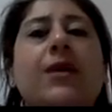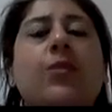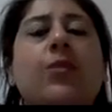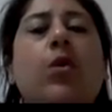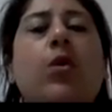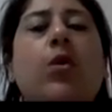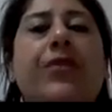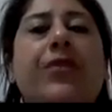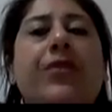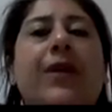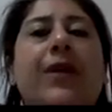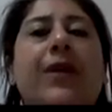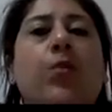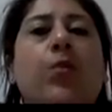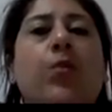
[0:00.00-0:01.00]
what they
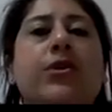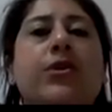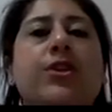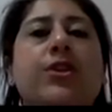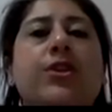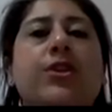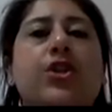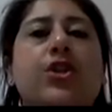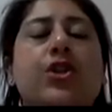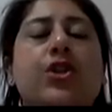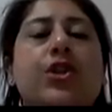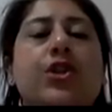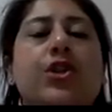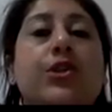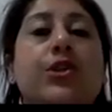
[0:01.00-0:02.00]
wanted
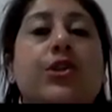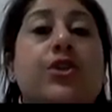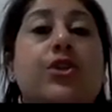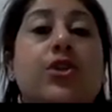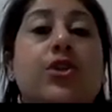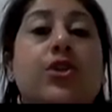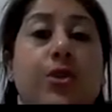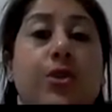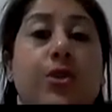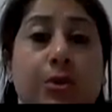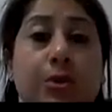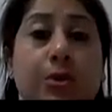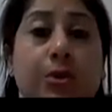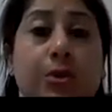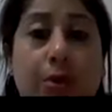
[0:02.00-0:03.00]
students to
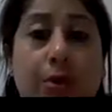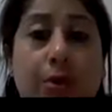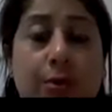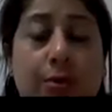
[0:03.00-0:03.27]
do